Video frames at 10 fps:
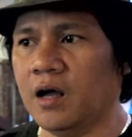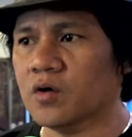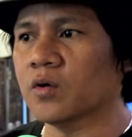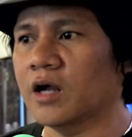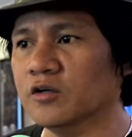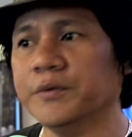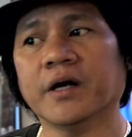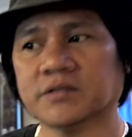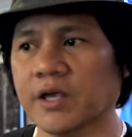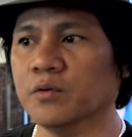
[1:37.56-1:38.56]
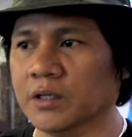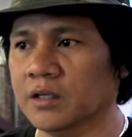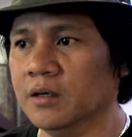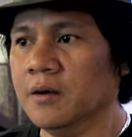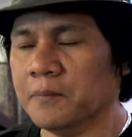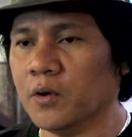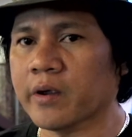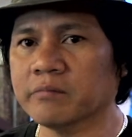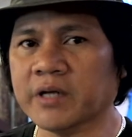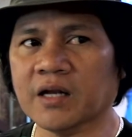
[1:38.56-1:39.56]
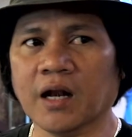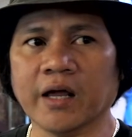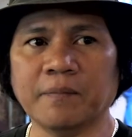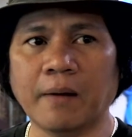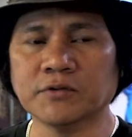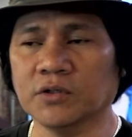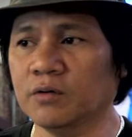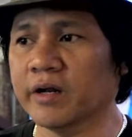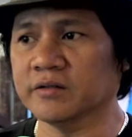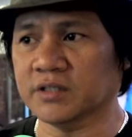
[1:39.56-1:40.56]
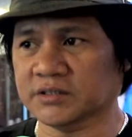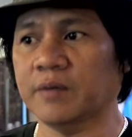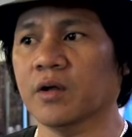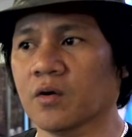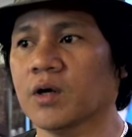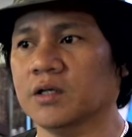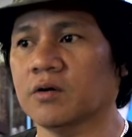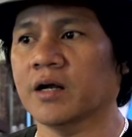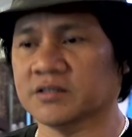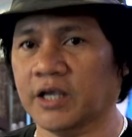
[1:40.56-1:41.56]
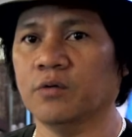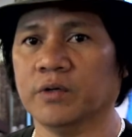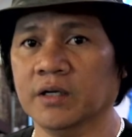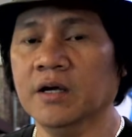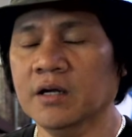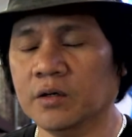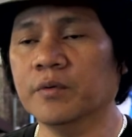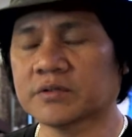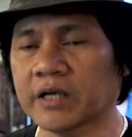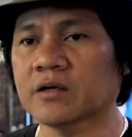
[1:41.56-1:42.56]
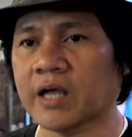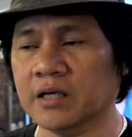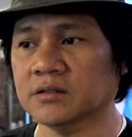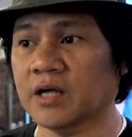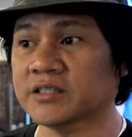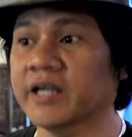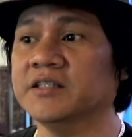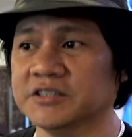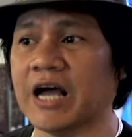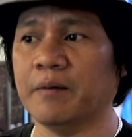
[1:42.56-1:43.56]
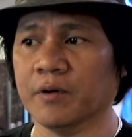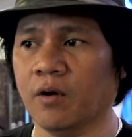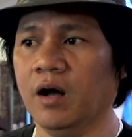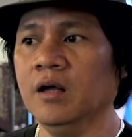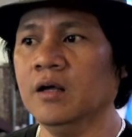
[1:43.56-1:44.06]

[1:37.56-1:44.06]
I go to Nubia, say, program Terra, Bams alone is the same. Go to say, you say, can change the jam or